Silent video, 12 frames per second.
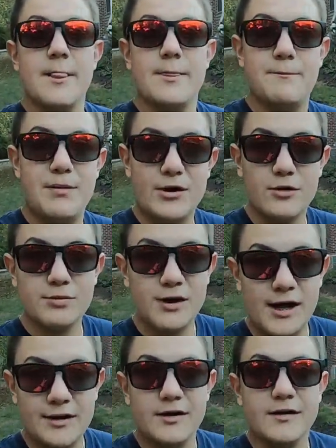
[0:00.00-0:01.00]
the better
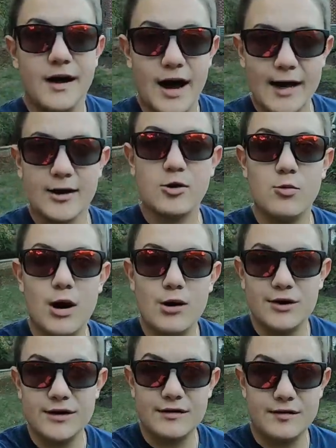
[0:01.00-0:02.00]
blend, the higher
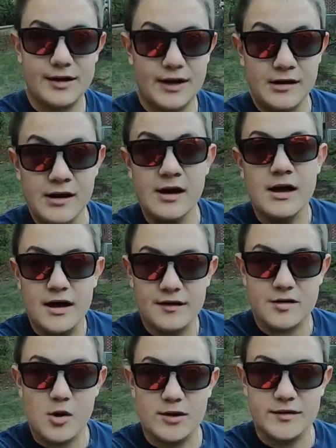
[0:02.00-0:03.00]
quality the seed is
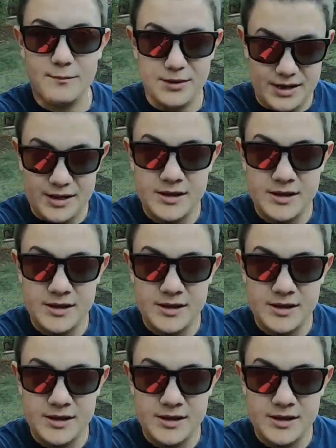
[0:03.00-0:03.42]
going to be.